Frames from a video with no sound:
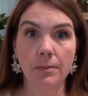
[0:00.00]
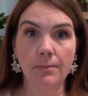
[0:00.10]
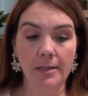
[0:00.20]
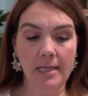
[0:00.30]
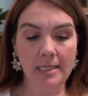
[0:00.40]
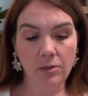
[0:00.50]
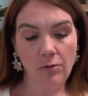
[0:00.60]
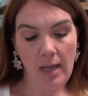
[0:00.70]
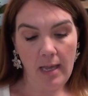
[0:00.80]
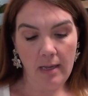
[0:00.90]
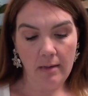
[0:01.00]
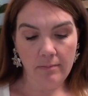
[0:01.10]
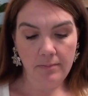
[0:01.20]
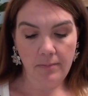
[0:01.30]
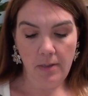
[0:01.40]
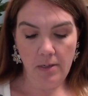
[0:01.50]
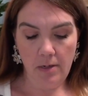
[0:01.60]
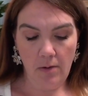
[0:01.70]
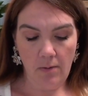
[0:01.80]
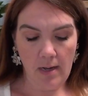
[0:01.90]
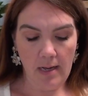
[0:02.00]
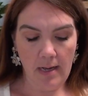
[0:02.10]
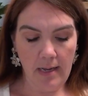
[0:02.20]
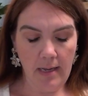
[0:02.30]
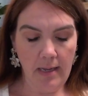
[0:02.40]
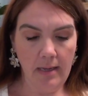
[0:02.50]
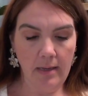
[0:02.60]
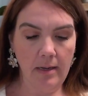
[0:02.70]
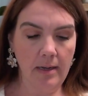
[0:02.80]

but that's okay. I